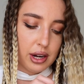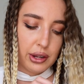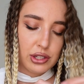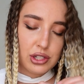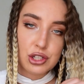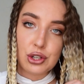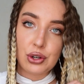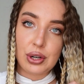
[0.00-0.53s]

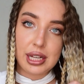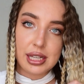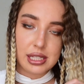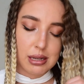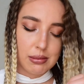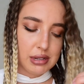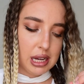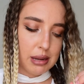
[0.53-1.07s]
screen
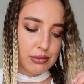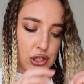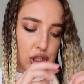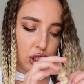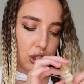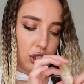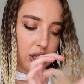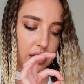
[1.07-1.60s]
sometime
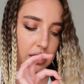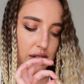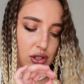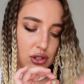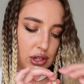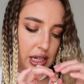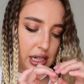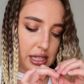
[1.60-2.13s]
soon and
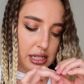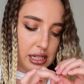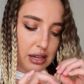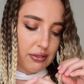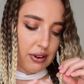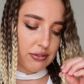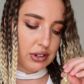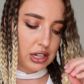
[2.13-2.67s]
trying to see if
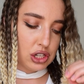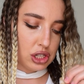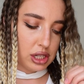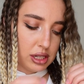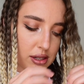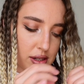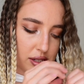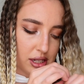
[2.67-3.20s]
I feature it,
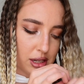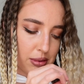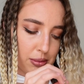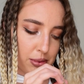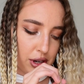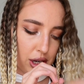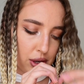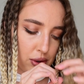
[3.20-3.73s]
because that'd be
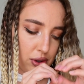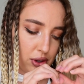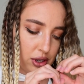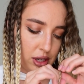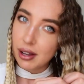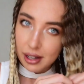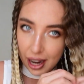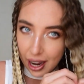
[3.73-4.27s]
pretty cool.
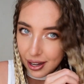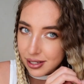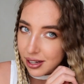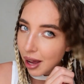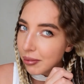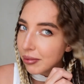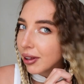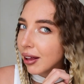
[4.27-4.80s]
Guys,
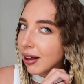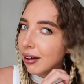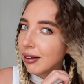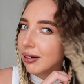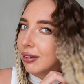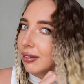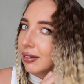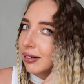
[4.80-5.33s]
I
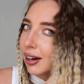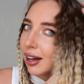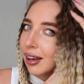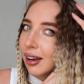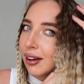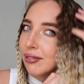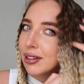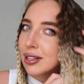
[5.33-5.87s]

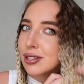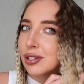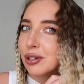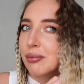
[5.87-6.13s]
love this so